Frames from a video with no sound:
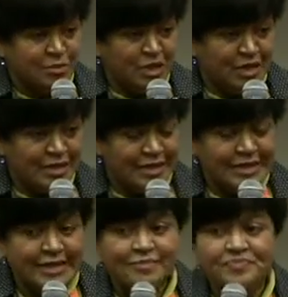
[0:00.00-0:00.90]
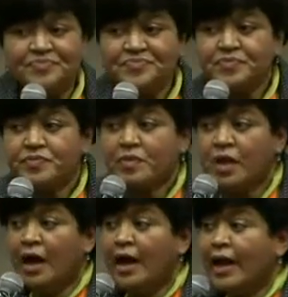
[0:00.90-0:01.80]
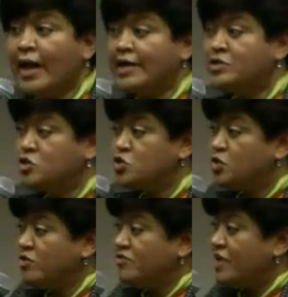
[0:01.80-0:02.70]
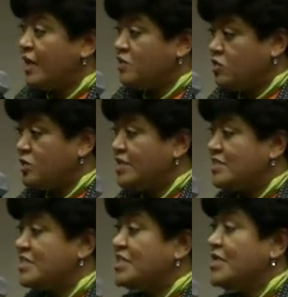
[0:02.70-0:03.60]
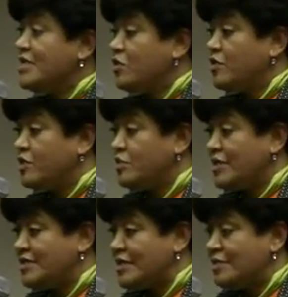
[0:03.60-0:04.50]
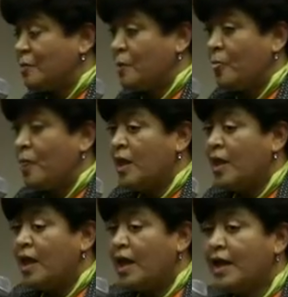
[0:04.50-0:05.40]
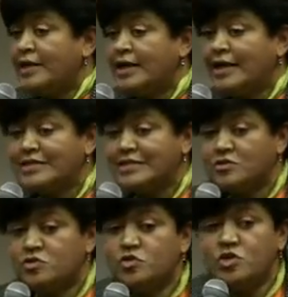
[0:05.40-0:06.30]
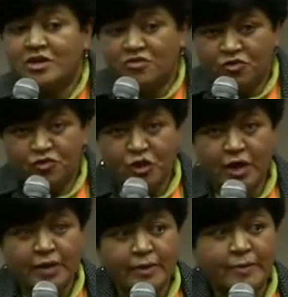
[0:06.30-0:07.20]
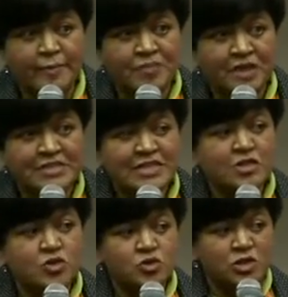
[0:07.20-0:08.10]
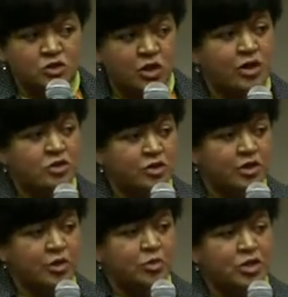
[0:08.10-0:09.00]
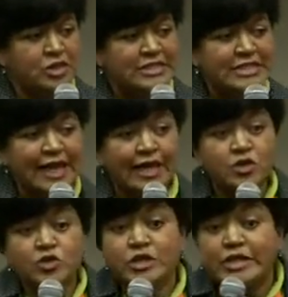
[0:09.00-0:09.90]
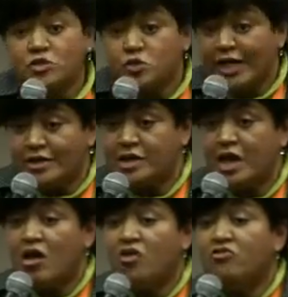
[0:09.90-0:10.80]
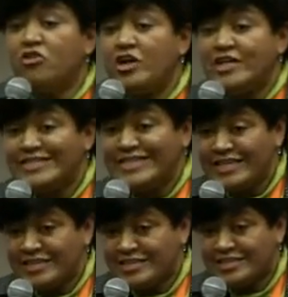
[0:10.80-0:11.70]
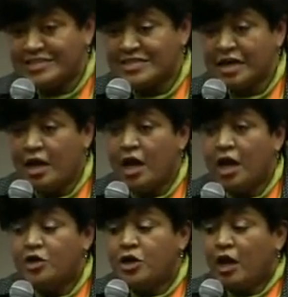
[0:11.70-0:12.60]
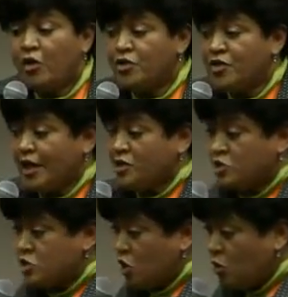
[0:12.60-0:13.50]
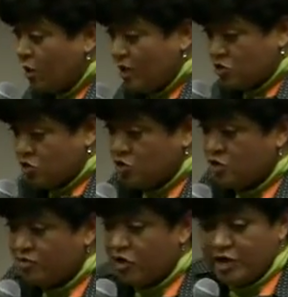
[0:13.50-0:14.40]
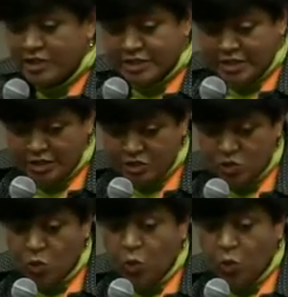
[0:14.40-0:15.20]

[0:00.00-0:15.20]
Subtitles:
immediately. I had 2 of the HODs sitting in on the meeting. And I said to Jeff, he said, you need to go into the community and you need to get volunteers. Now, thank you so much to the volunteers who